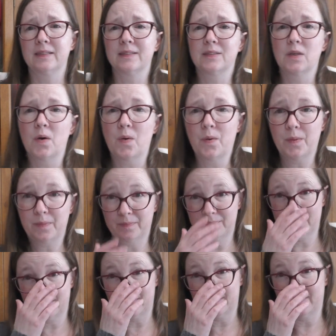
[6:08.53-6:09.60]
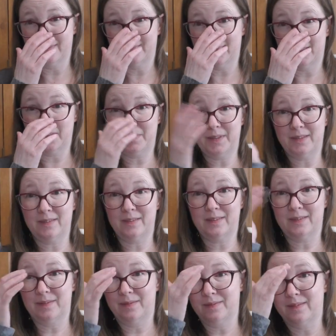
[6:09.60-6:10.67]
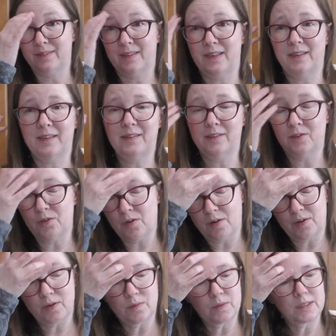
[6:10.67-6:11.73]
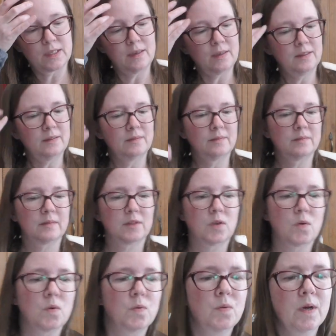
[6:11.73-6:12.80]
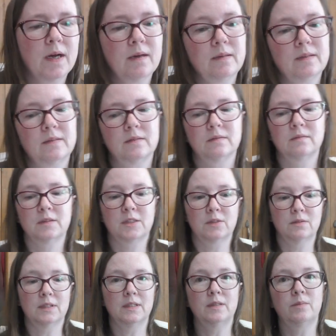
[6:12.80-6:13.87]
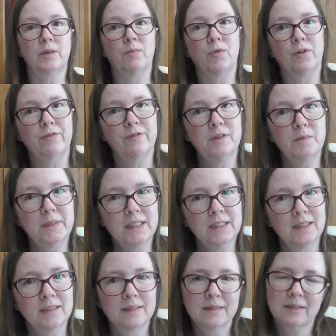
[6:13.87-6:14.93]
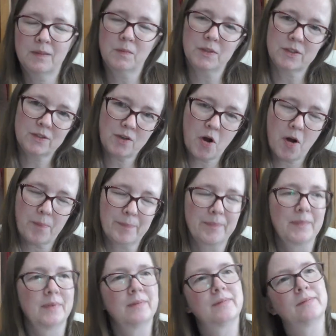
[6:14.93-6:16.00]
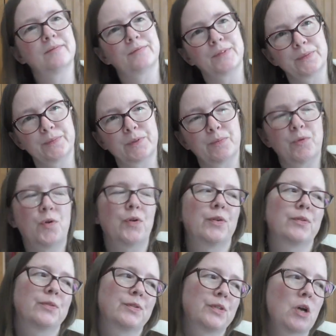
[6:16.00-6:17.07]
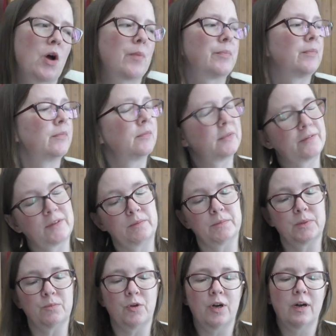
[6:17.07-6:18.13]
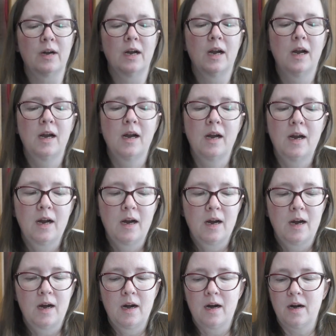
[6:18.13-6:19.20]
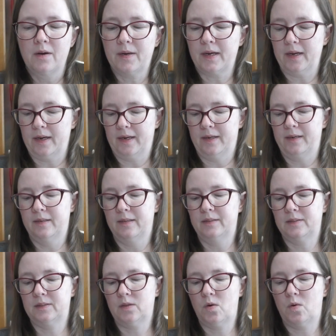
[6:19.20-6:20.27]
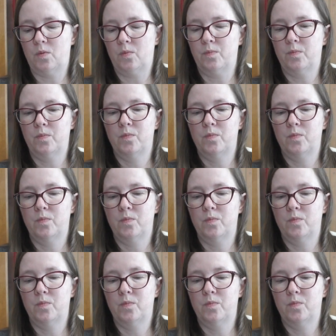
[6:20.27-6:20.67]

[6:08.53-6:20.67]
so hubby is taking the dog outside, so we'll do a little bit more filming, then we'll stop, film some more, stop, film some more. Okay, so